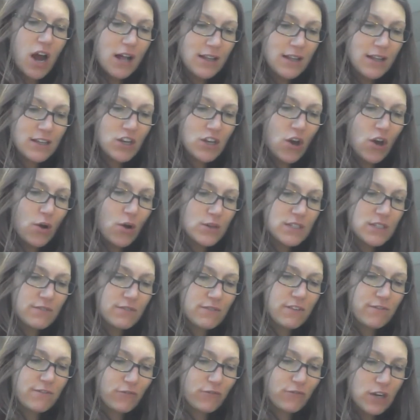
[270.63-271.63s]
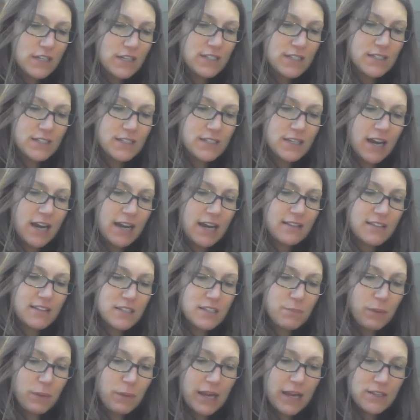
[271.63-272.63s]
All I know is if it freezes tonight,
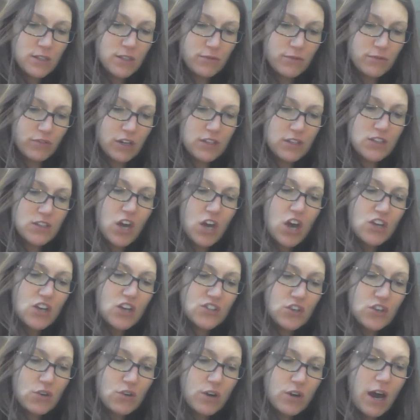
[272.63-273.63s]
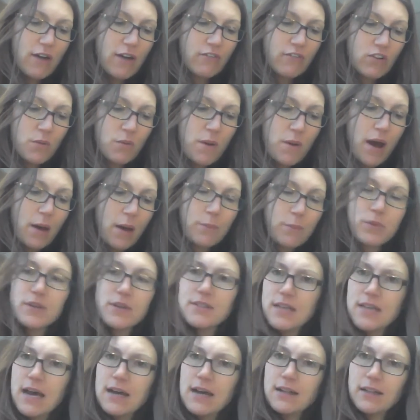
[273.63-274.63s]
these plants'll freeze, so you cover 'em up.
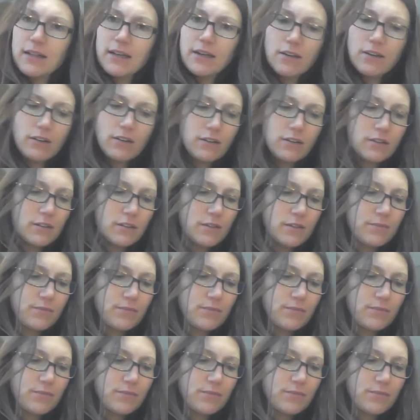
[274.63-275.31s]
Is that clear?"